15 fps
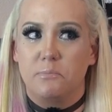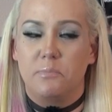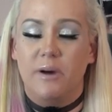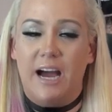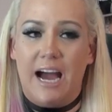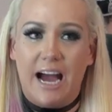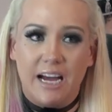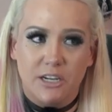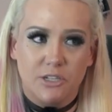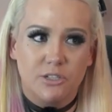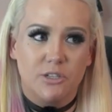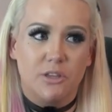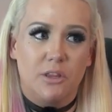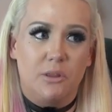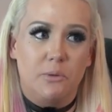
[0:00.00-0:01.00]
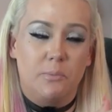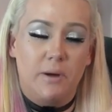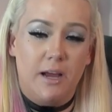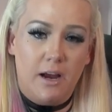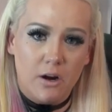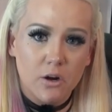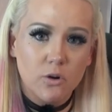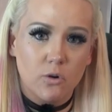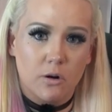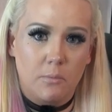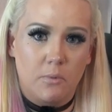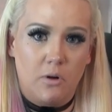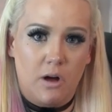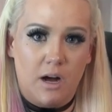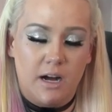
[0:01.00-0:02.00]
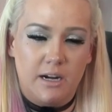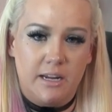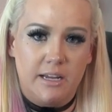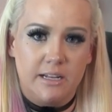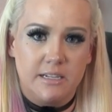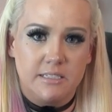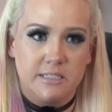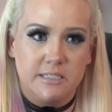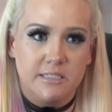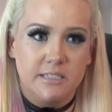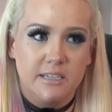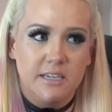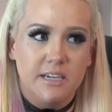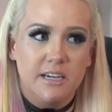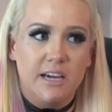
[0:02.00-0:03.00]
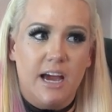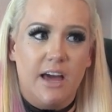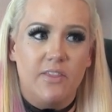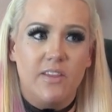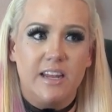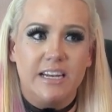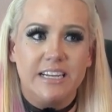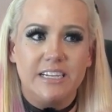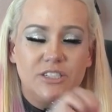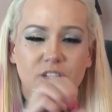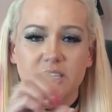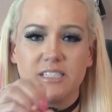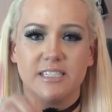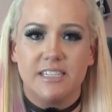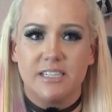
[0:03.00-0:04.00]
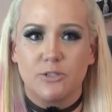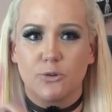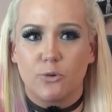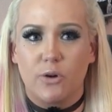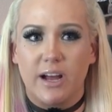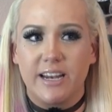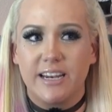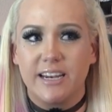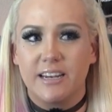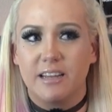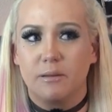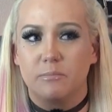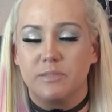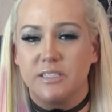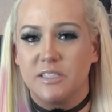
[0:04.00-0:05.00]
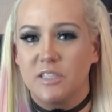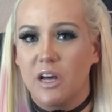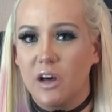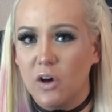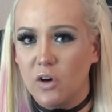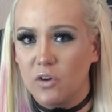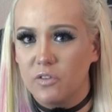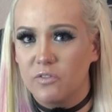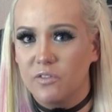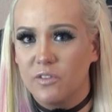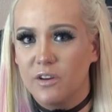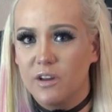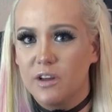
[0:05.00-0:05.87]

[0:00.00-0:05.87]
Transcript: bashed the paranormal audience and then he just discredited himself